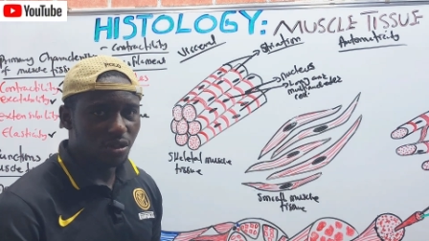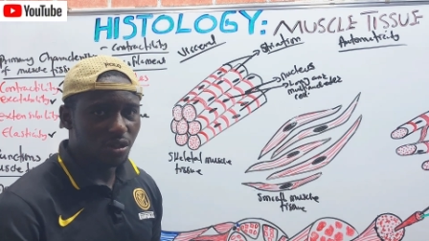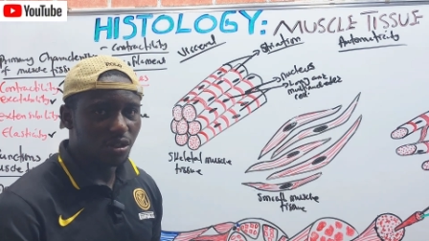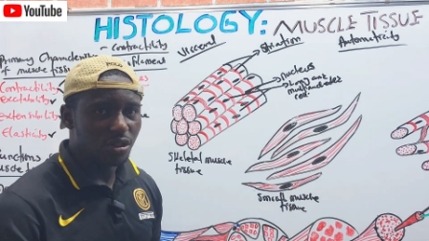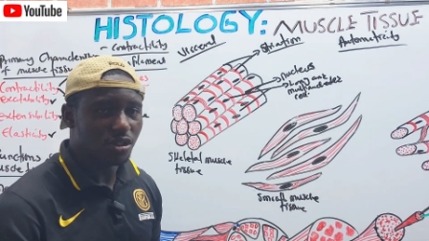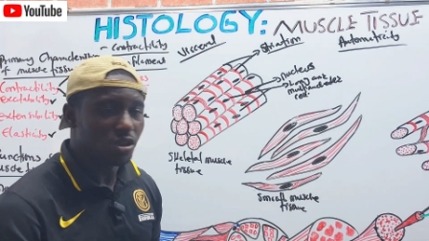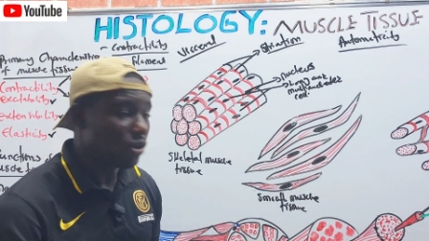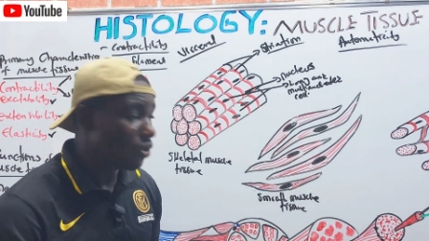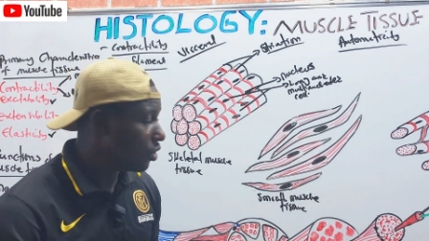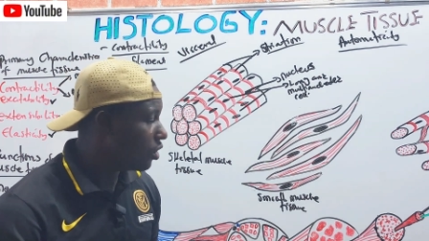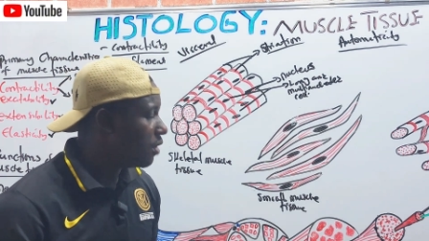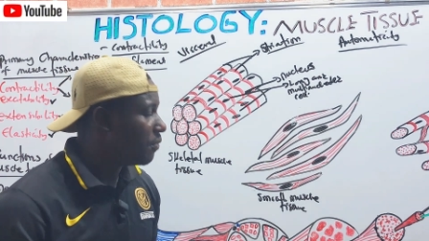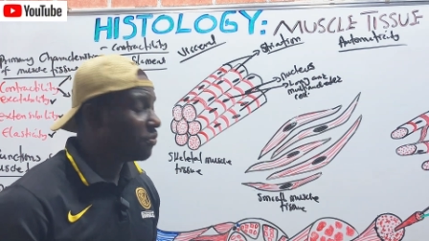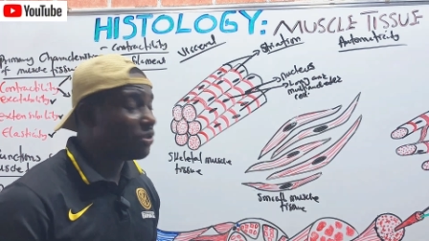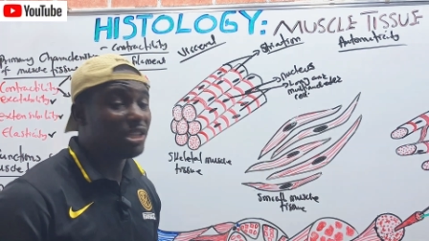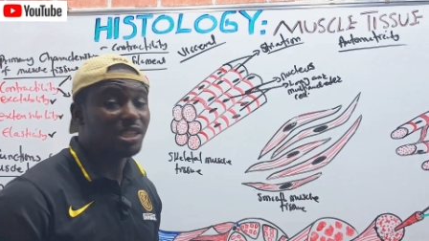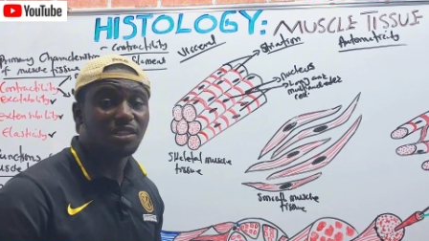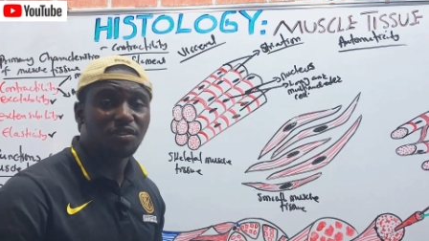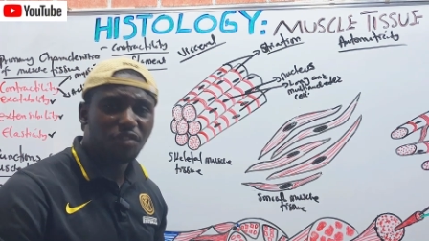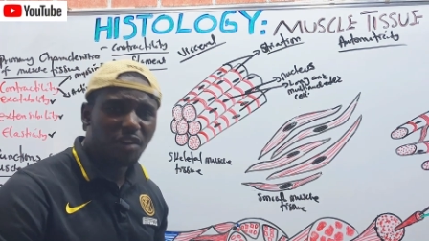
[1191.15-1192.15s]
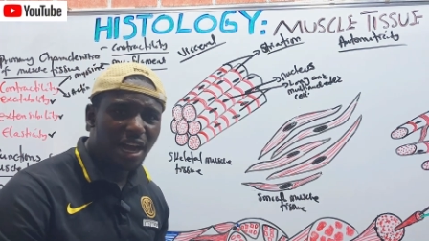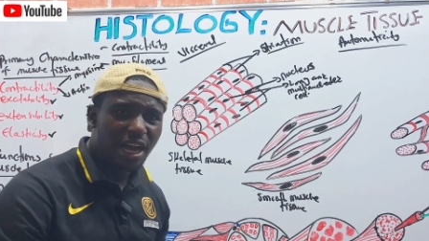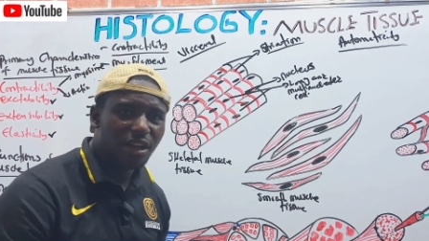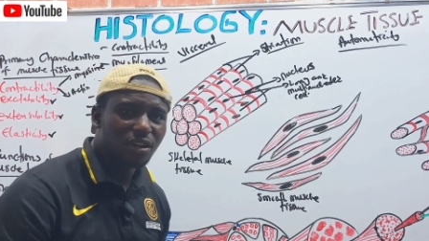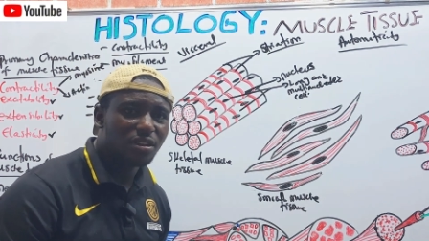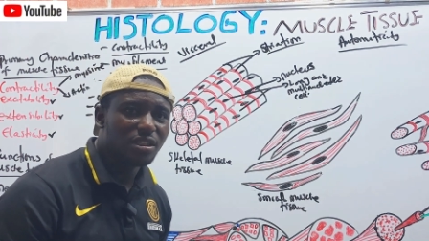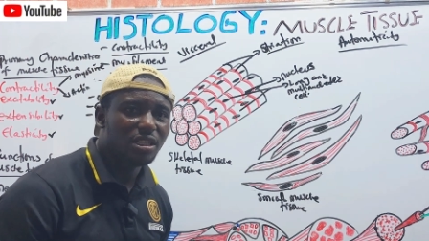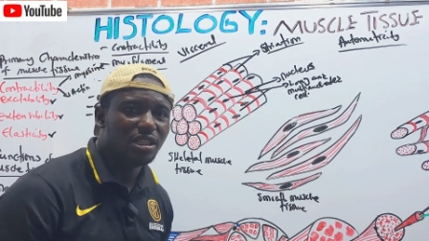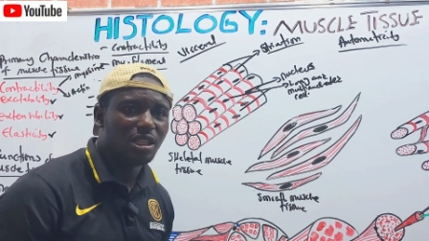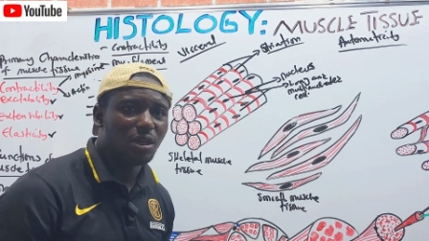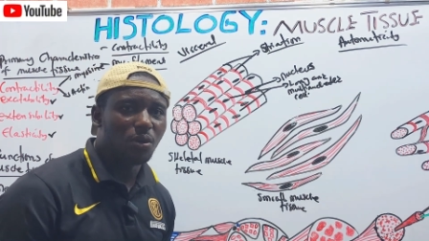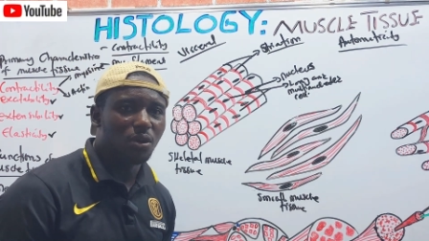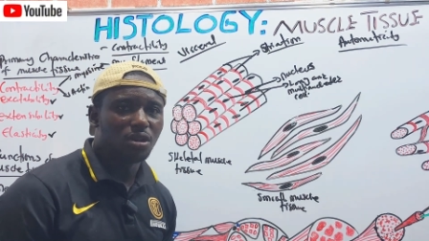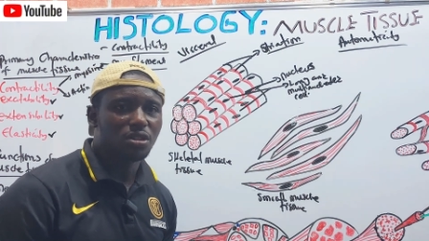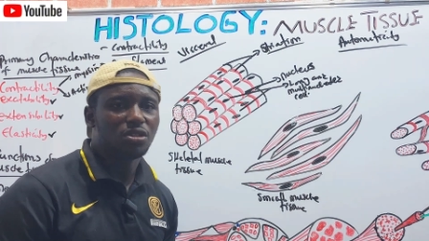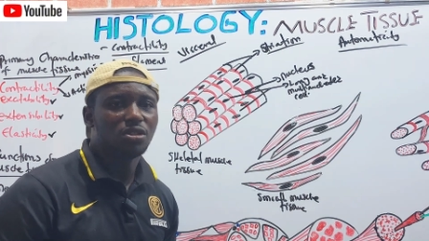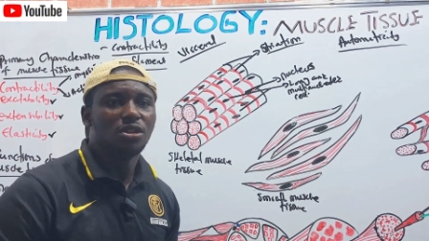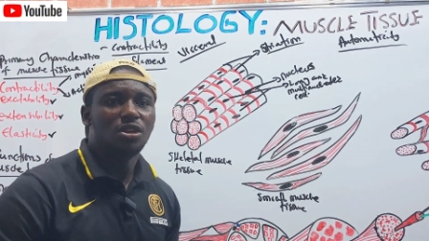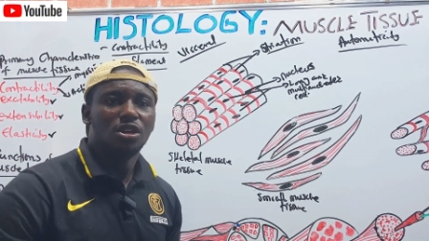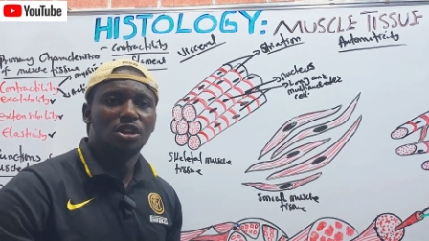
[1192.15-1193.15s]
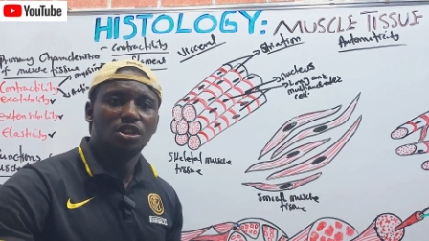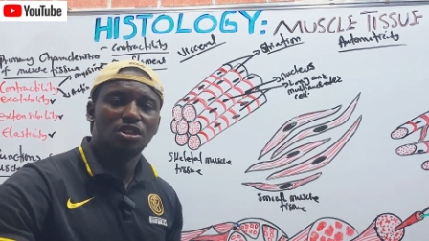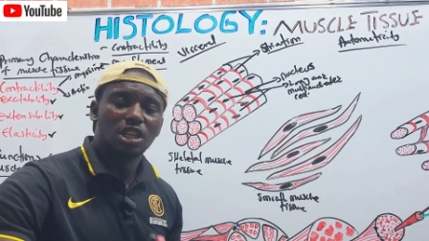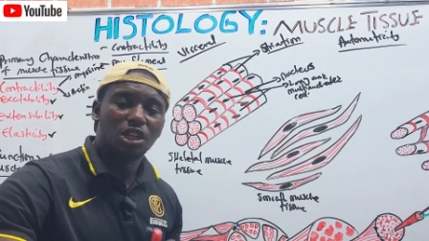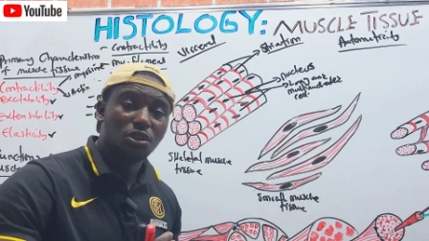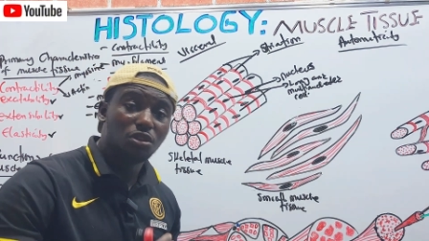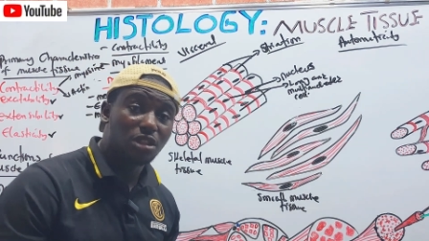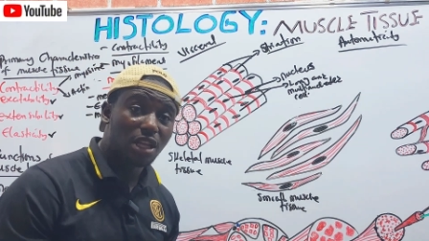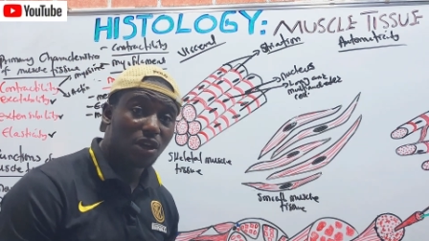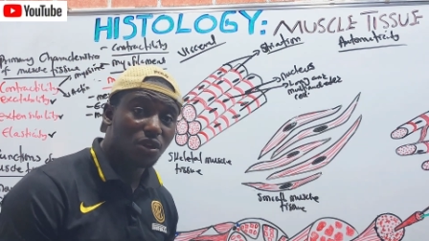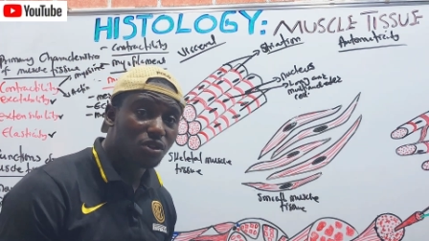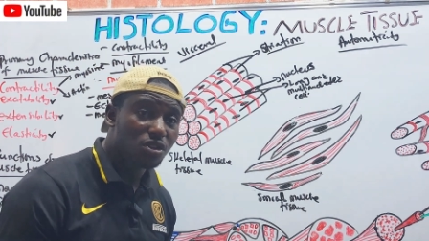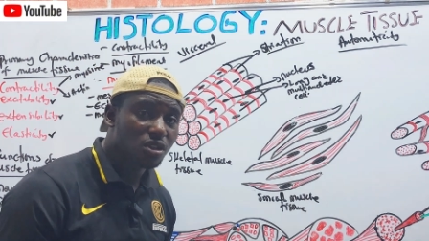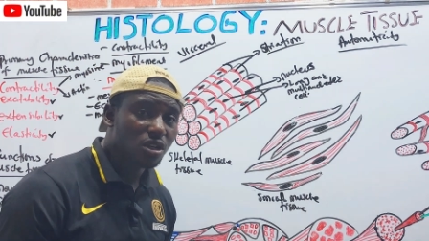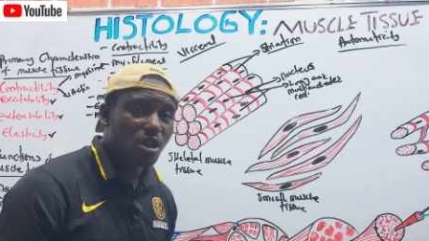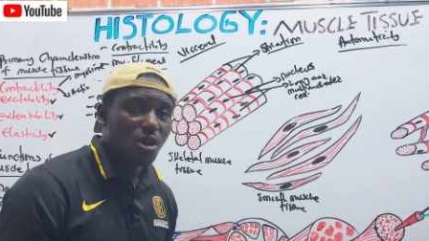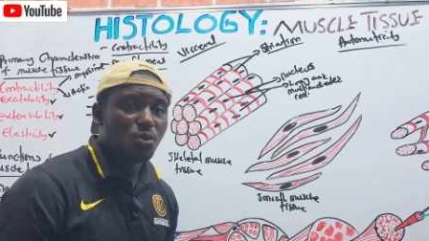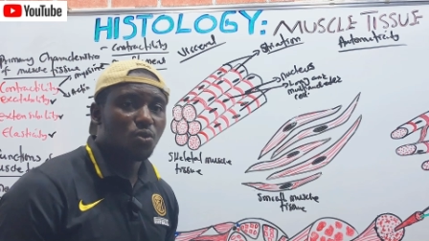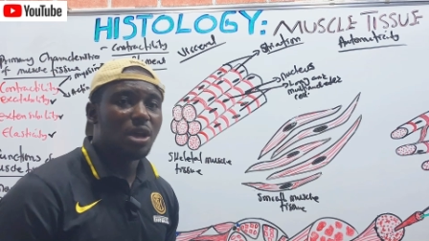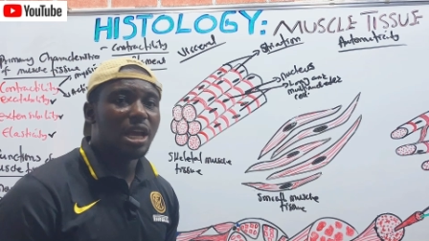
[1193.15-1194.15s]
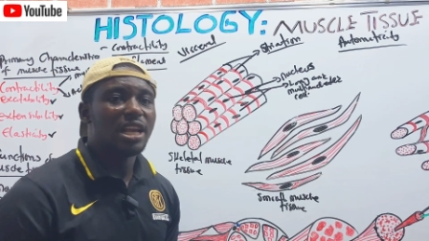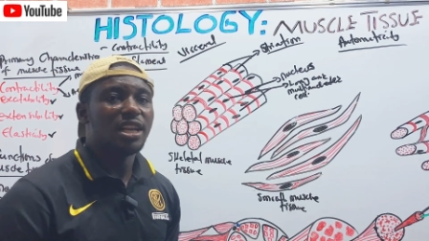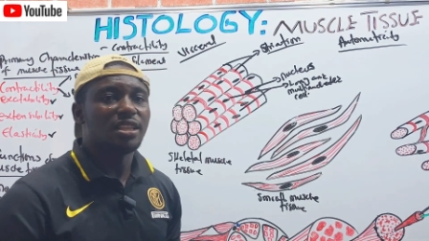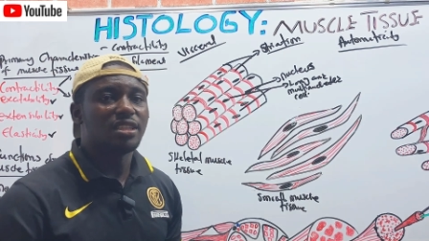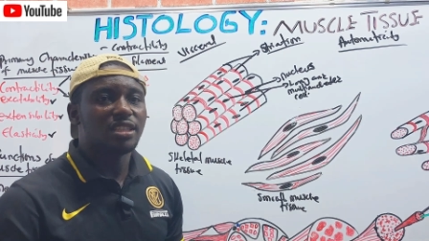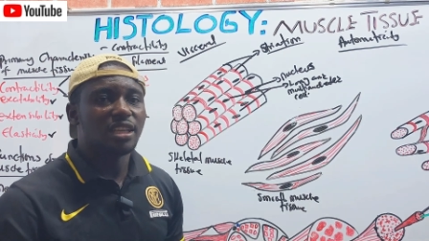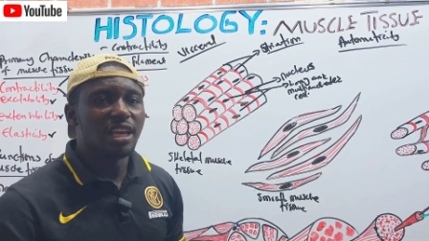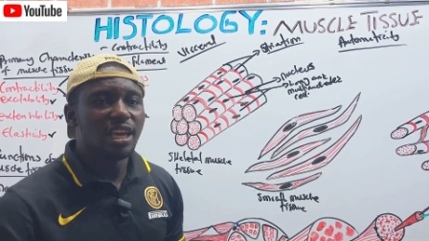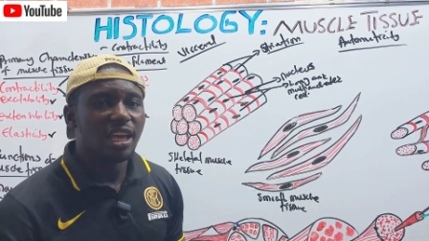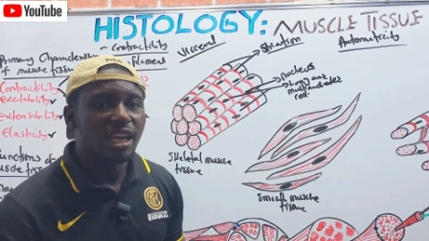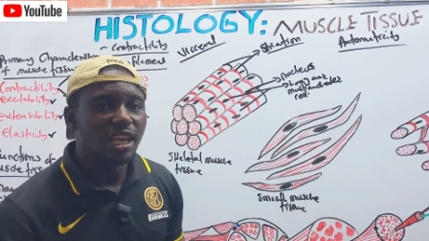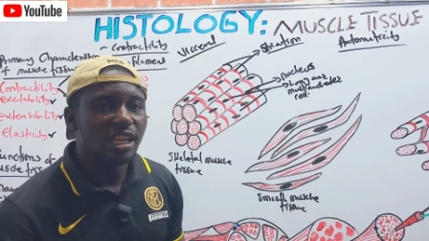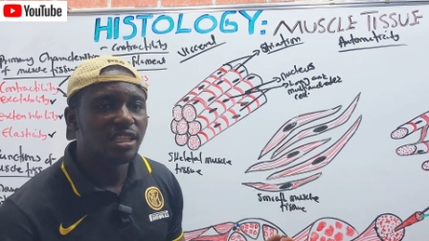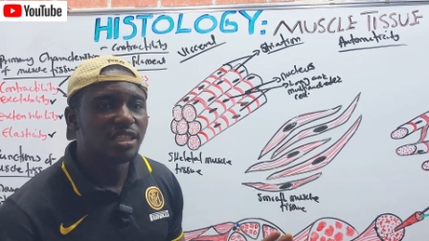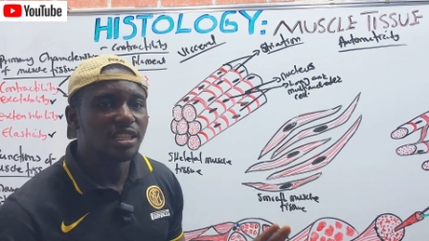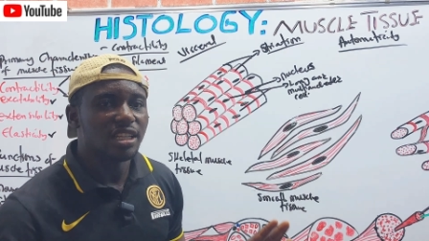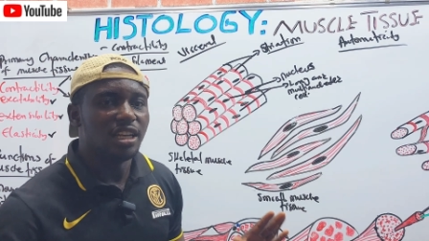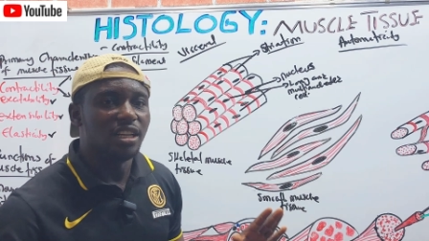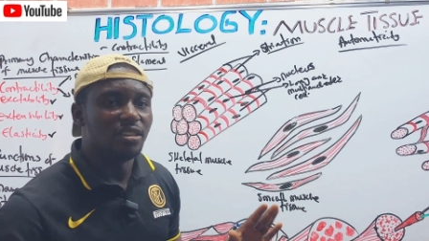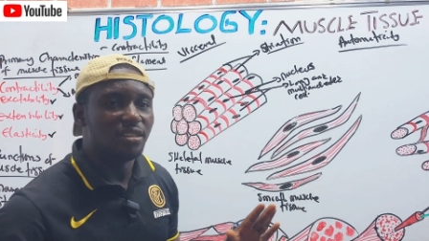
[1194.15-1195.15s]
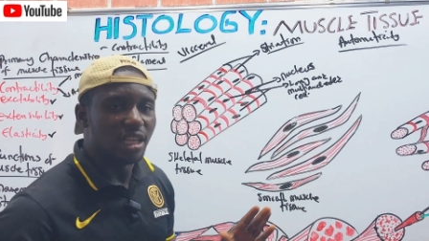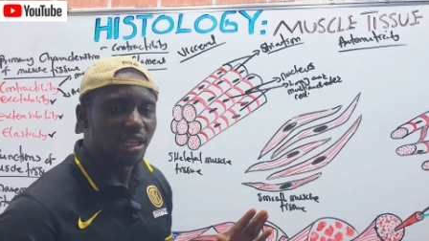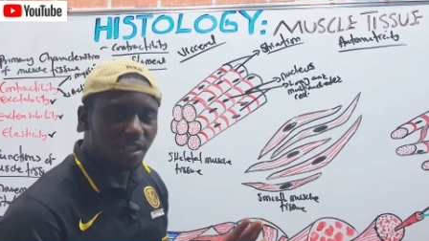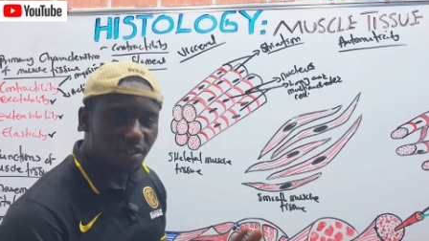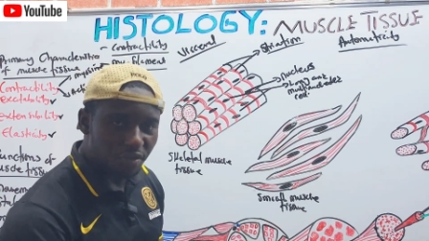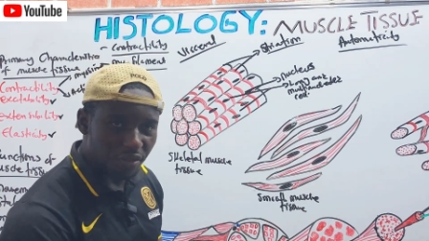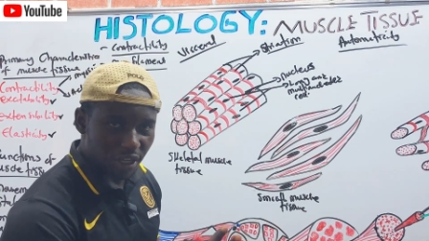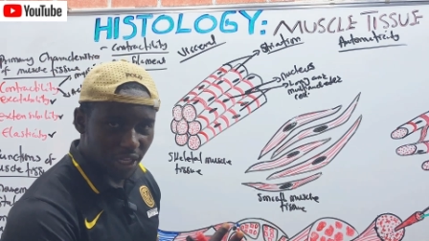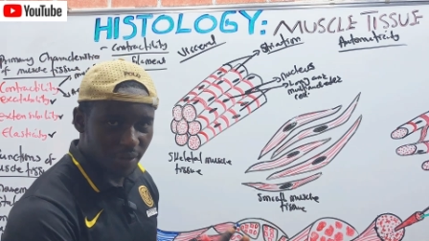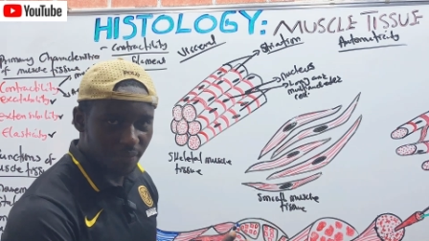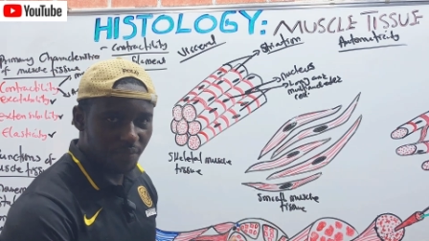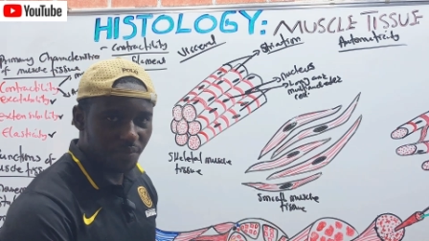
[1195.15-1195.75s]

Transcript: So it is found in the what? In the uterus, where it aids in delivery.